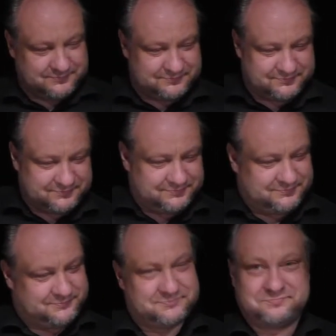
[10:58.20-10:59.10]

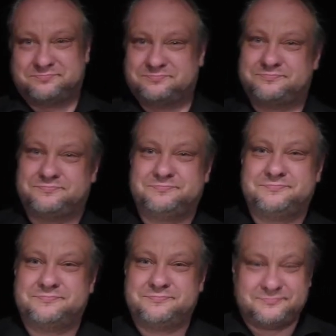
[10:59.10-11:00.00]

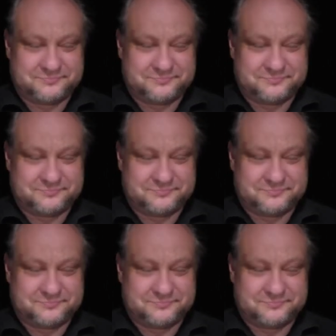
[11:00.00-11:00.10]
[no speech]